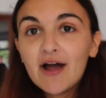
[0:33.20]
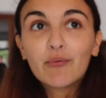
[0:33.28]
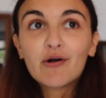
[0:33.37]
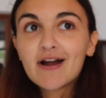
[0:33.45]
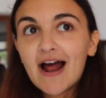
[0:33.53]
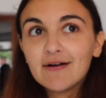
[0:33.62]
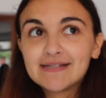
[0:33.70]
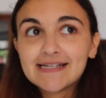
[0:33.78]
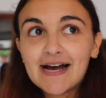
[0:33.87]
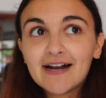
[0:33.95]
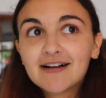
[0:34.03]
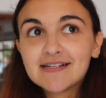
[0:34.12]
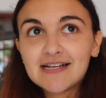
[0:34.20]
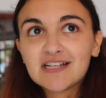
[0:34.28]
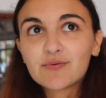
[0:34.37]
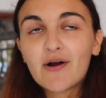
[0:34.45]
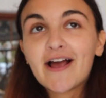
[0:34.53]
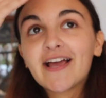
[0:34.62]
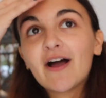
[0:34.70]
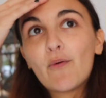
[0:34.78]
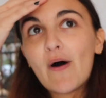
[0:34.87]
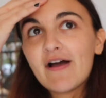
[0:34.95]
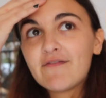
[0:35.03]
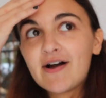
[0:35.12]
I work outside because that's where I get
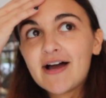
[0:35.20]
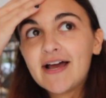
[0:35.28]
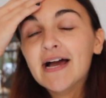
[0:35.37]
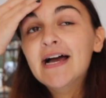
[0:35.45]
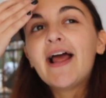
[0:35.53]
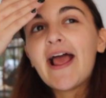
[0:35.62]
Wi-Fi.